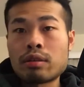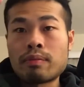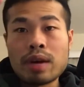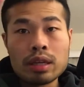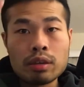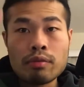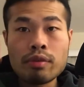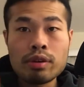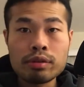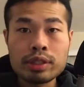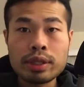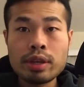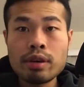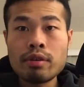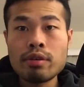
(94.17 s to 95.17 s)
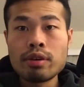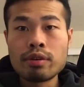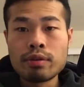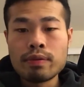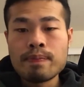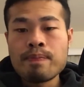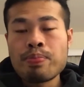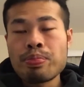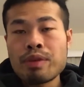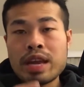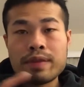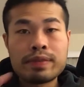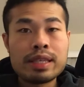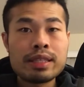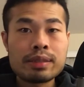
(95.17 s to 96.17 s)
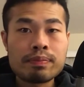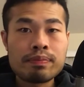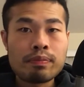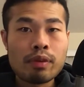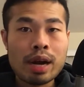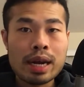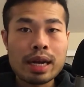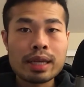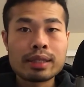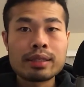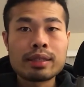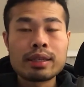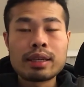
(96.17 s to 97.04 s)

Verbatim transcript: Model will tell you if this product is